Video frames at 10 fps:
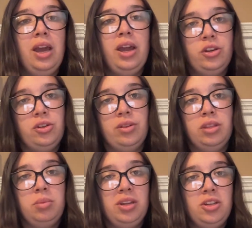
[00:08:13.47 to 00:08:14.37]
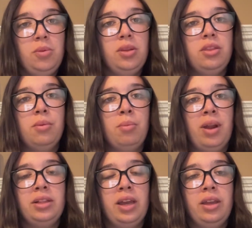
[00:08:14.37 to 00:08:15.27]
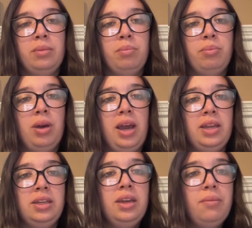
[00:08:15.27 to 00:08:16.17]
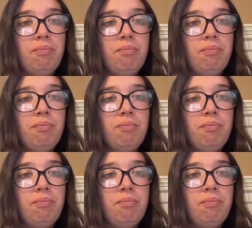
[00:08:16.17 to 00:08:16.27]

as shown in the picture with the bright light behind it.